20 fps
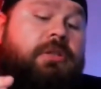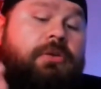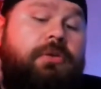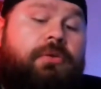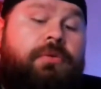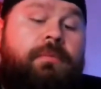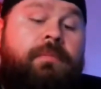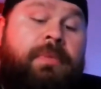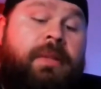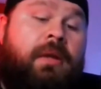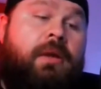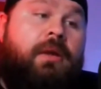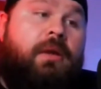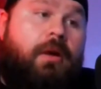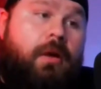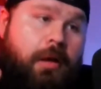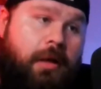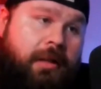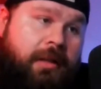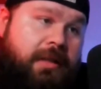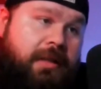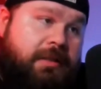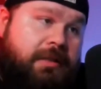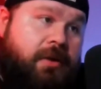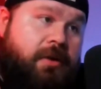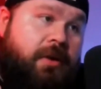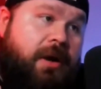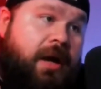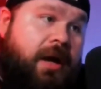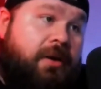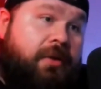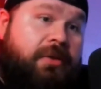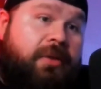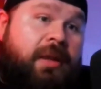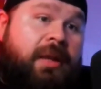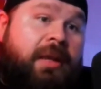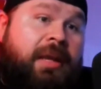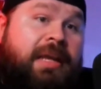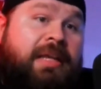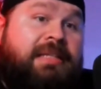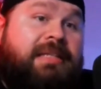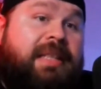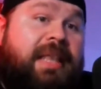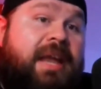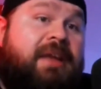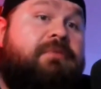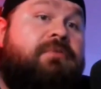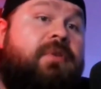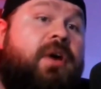to on this Ohio thing, is they